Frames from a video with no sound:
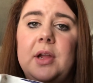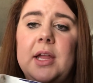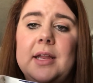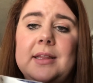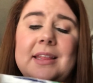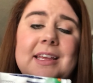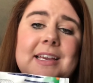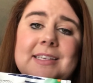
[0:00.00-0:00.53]

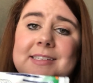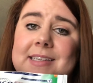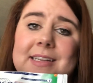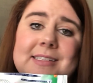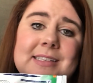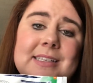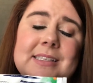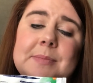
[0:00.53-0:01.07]
brand that
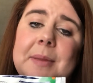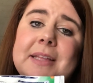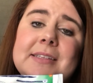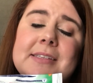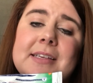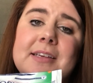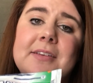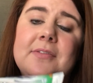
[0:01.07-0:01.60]
isn't as
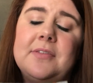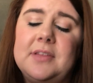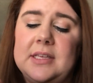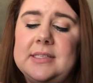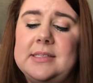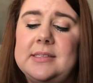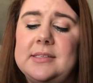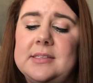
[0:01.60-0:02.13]
expensive
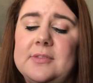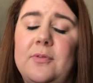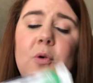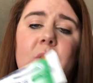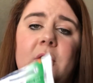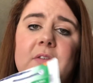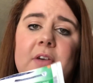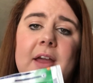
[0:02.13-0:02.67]
because this is
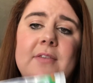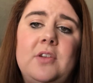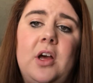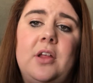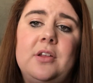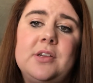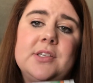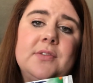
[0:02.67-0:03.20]
$4 or
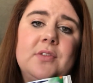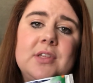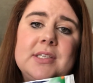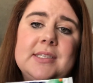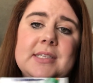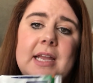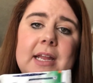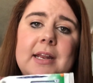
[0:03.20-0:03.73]
$5 for
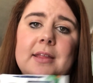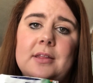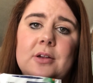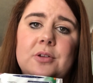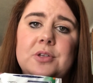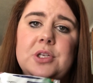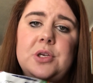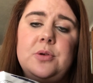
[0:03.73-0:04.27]
this tiny
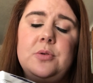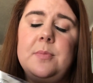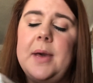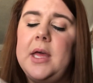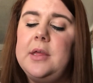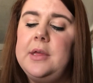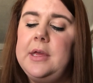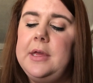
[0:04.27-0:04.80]
little
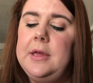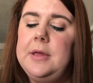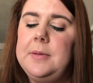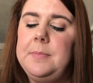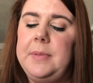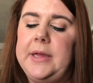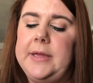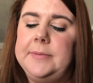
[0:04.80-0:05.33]
tube.
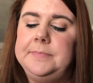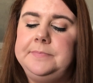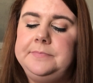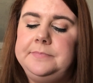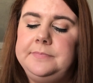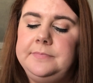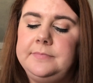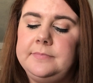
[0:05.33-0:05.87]
But
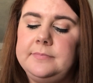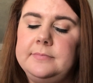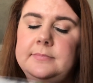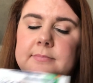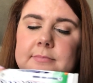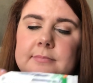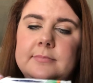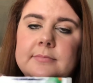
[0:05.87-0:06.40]

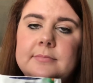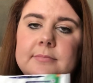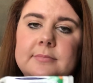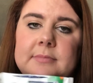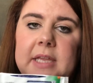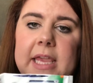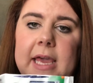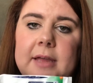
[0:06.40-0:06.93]

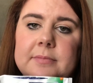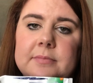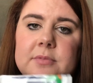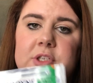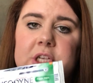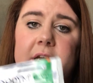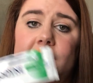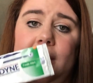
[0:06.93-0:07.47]
yeah,
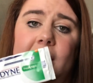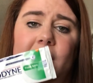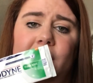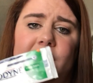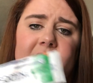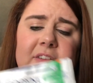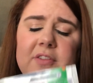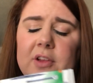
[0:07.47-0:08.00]
check it
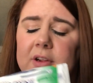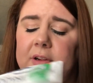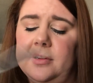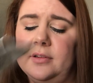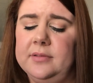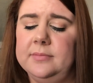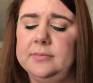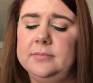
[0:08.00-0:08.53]
out if
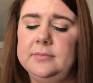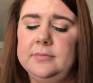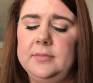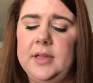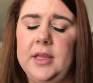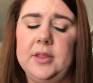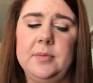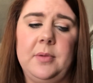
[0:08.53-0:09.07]
you're
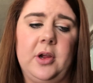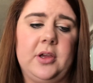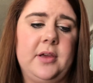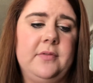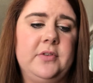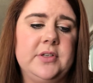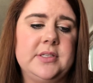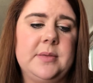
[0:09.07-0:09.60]
in the
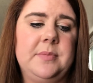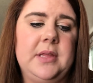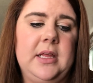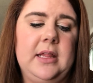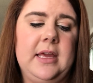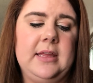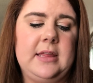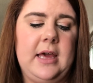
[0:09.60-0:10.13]
market for
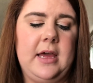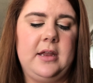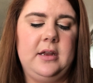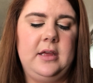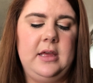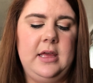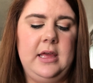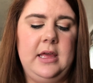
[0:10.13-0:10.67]
something like that.